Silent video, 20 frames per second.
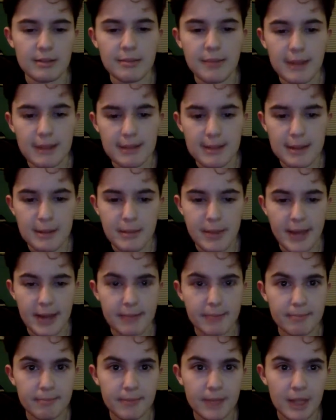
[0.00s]
That's not bad.
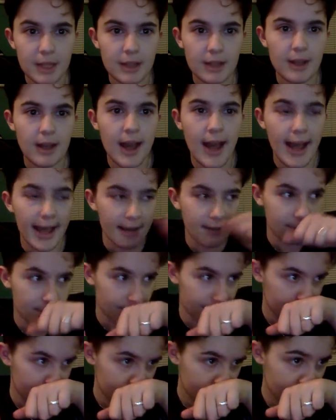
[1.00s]
I have a
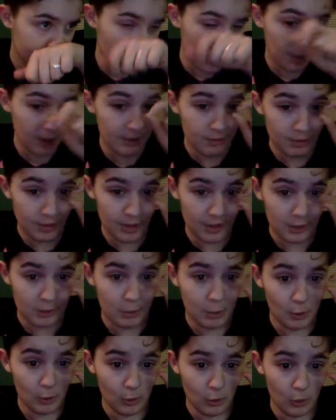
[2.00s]
very, very
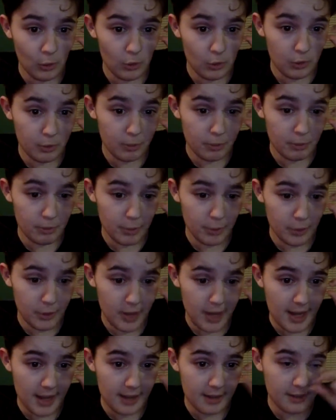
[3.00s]
small goal per
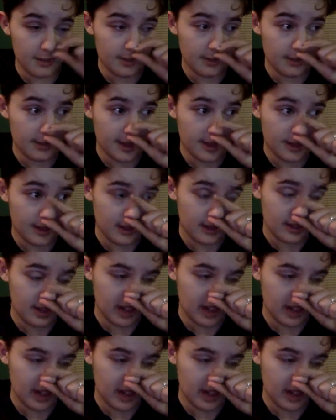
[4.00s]
day set.